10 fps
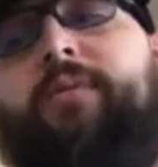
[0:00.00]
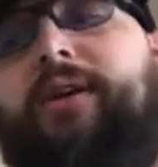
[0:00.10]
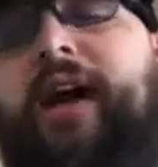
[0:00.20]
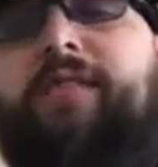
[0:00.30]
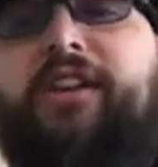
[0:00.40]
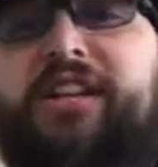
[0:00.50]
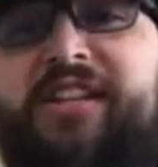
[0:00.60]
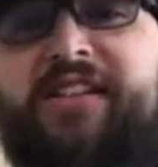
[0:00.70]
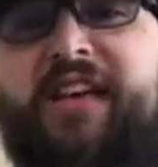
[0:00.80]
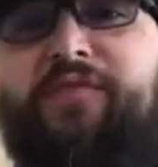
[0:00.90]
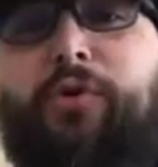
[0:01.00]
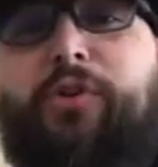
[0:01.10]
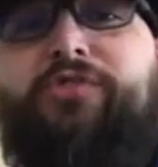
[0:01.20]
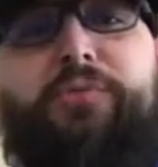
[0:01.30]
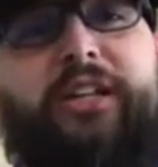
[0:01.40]
Kind of in a
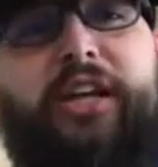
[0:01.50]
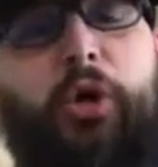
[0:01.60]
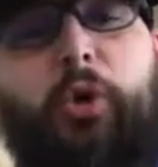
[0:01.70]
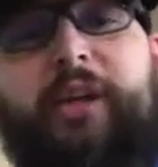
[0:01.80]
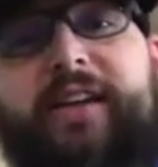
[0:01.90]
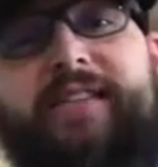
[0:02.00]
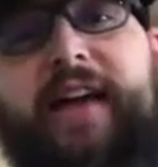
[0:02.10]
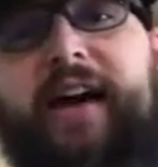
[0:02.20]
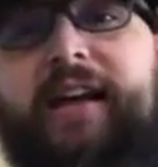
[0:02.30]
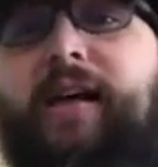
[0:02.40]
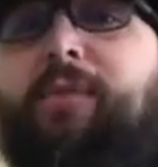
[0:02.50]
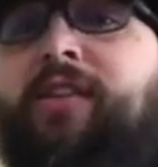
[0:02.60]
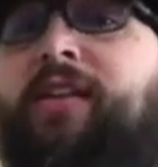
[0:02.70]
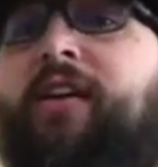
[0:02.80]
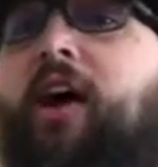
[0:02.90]
dishevel. It's really cold outside, and I'm
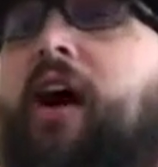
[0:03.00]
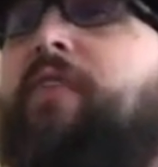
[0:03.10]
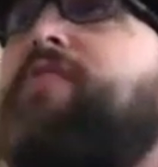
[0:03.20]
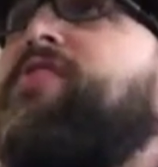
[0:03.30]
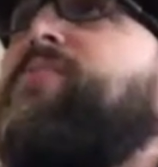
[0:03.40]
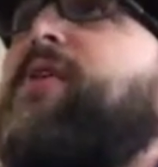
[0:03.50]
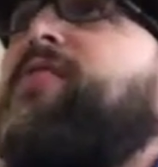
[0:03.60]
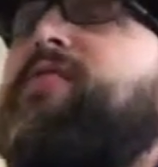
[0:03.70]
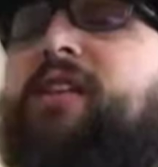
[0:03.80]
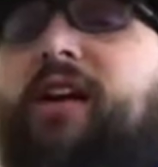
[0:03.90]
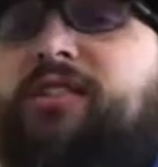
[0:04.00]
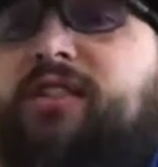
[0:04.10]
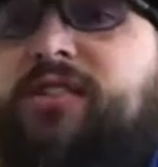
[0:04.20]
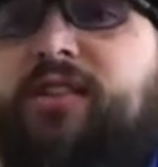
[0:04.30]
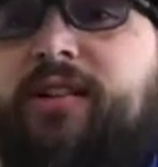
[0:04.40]
in the office space that I
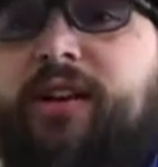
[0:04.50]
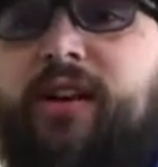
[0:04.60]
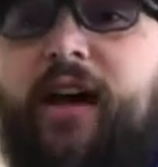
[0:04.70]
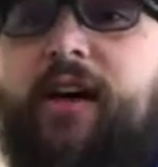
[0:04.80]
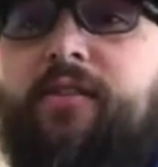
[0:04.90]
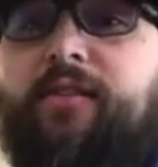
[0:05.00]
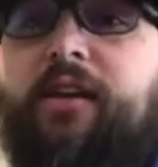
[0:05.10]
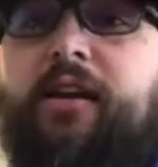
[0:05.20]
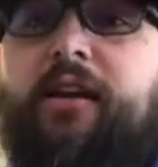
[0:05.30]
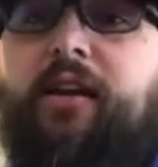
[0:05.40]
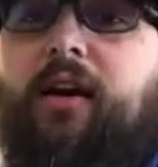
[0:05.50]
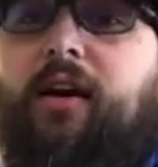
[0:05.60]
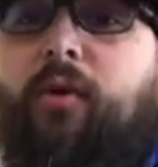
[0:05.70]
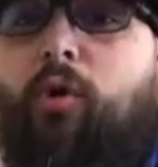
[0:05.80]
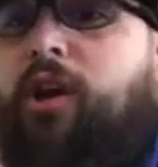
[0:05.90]
just cleared out.
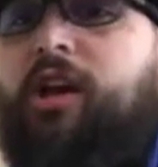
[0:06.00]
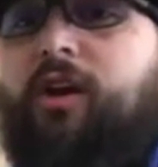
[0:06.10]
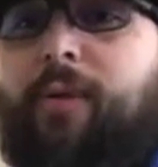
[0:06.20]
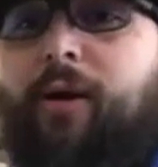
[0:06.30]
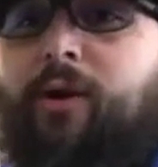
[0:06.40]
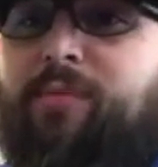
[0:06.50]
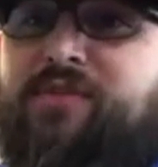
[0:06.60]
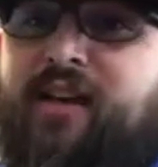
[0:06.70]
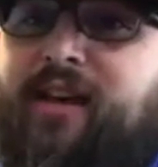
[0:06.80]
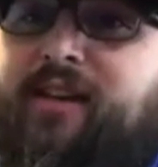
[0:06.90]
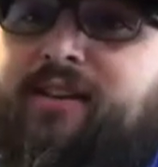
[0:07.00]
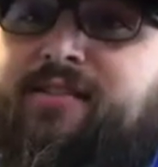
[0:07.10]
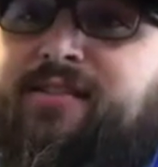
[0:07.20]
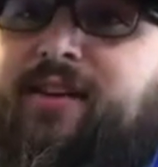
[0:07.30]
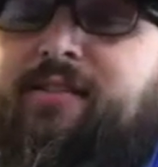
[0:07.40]
Working on my website. You can
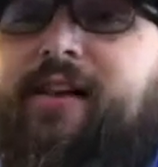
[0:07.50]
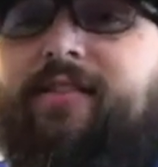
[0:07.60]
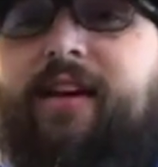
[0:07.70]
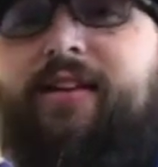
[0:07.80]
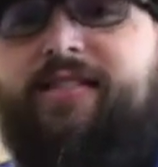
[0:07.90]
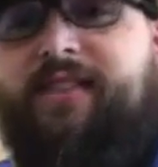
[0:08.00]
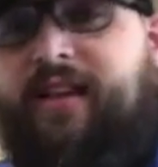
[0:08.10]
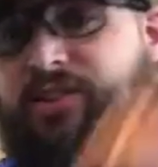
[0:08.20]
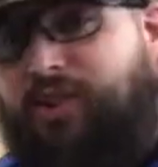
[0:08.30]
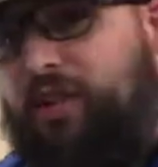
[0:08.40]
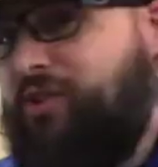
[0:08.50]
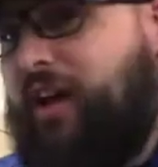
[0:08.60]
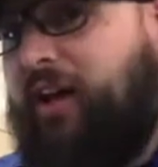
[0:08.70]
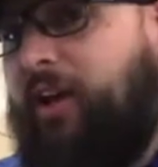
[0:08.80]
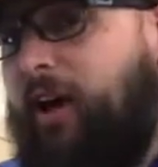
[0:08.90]
see it right there. It's
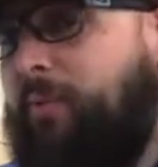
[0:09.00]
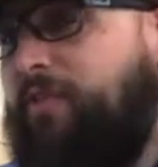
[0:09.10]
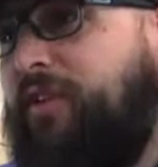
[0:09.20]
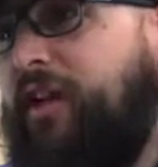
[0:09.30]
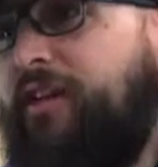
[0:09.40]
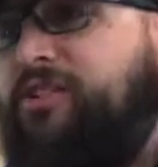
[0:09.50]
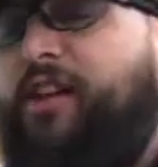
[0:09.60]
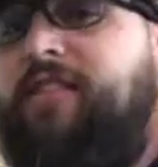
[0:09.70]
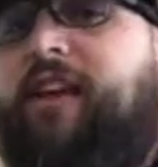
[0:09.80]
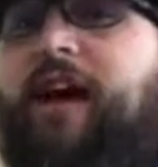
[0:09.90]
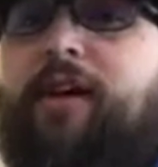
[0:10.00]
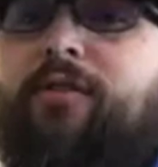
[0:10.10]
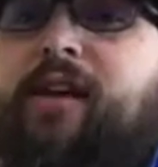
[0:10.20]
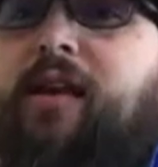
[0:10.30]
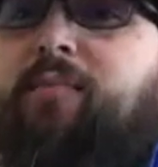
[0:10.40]
danielingle.com if you'd like to check that out.
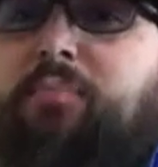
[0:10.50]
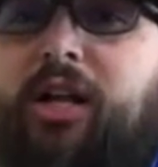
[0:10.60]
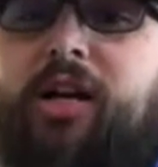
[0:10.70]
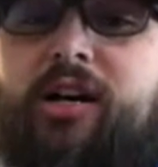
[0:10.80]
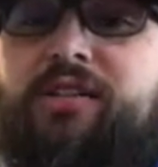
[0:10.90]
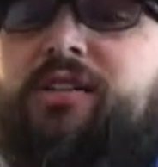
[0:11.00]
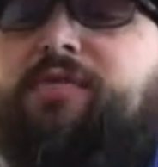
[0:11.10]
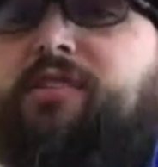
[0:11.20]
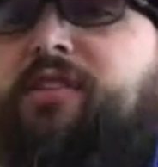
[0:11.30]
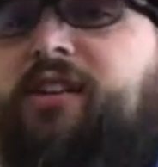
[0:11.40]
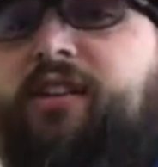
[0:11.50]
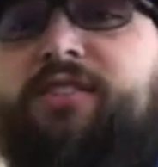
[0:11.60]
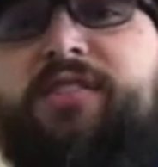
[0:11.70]
I got blogs and different things.